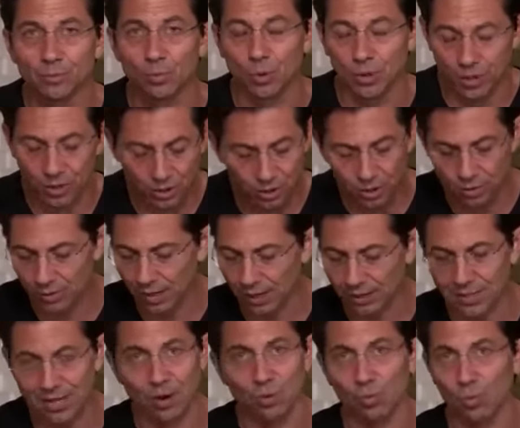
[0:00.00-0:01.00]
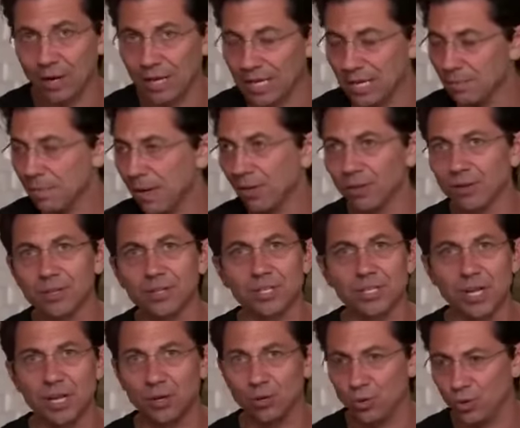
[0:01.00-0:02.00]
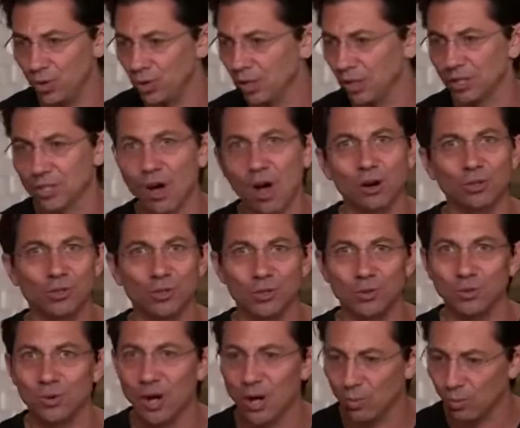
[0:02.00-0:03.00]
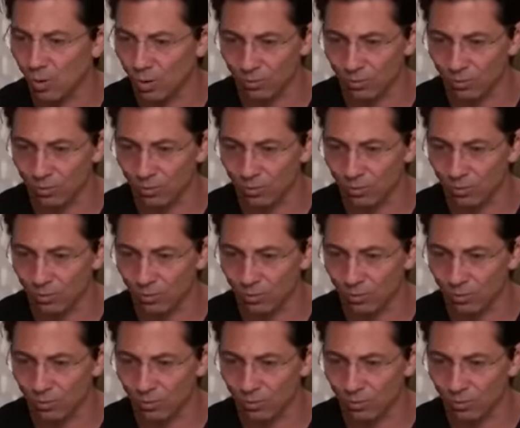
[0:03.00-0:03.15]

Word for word: What are you going to do next hour? What email are you going to send? Who are you going to talk to?